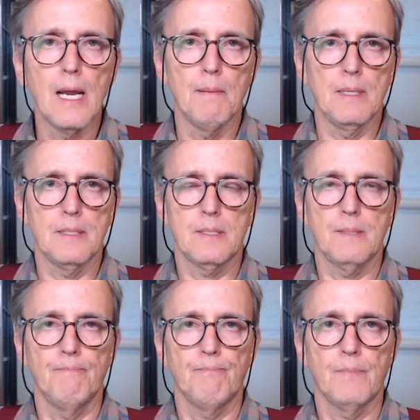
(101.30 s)

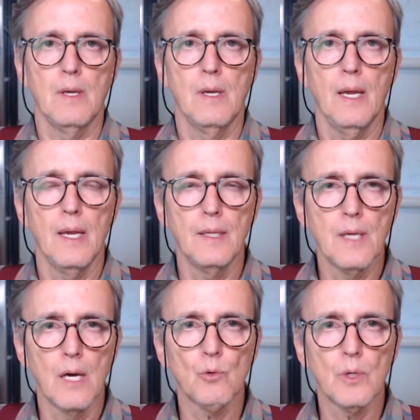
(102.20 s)
climax, a
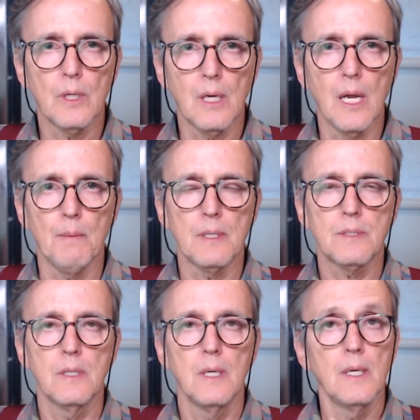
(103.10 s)
downward
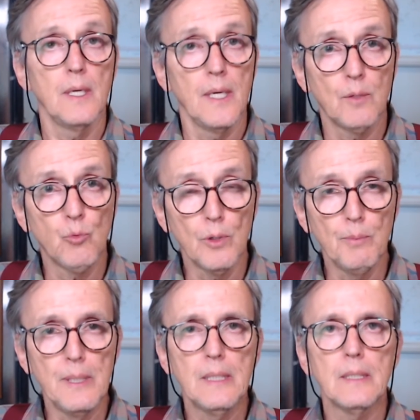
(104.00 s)
climax? It
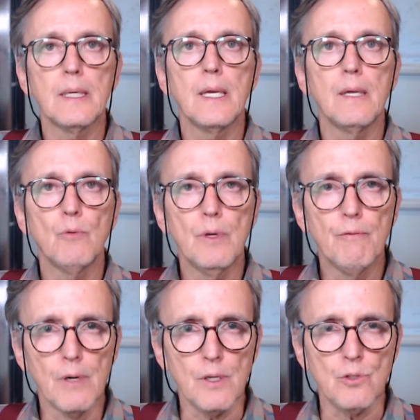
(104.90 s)
would mean a
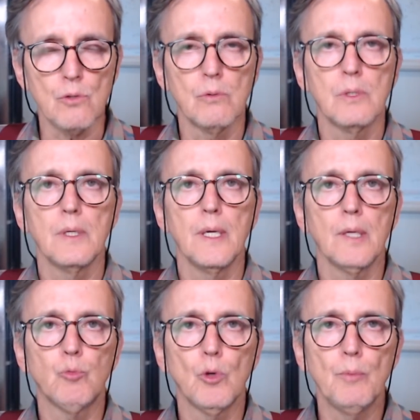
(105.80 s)
reversal.
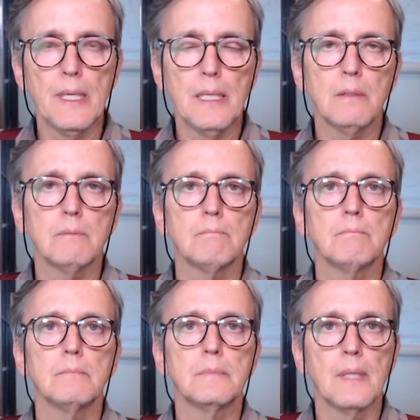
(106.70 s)
It would mean
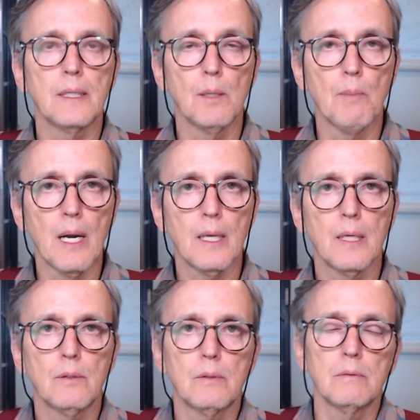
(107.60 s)
that the
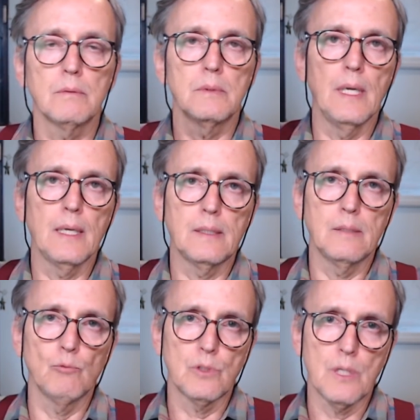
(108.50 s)
market that
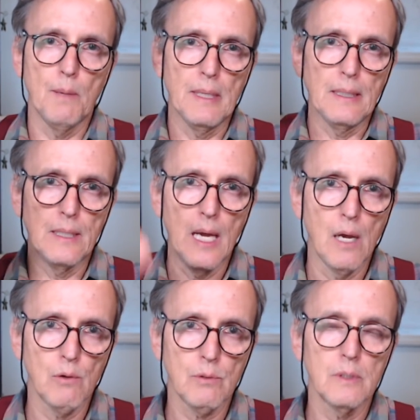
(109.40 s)
was coming
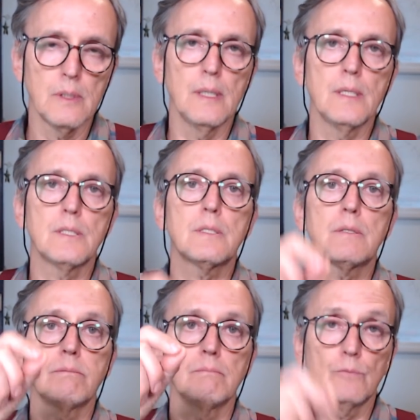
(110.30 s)
down
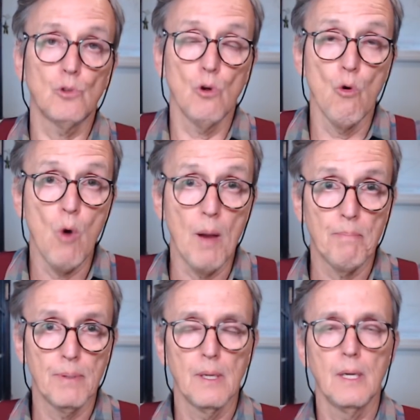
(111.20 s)
is to go
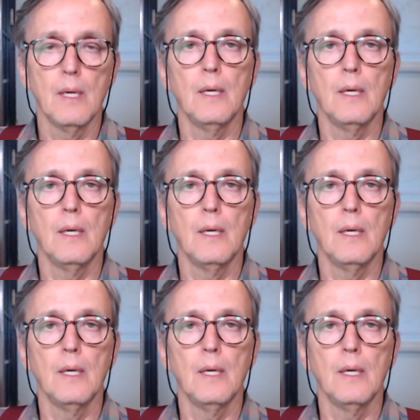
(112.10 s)
up.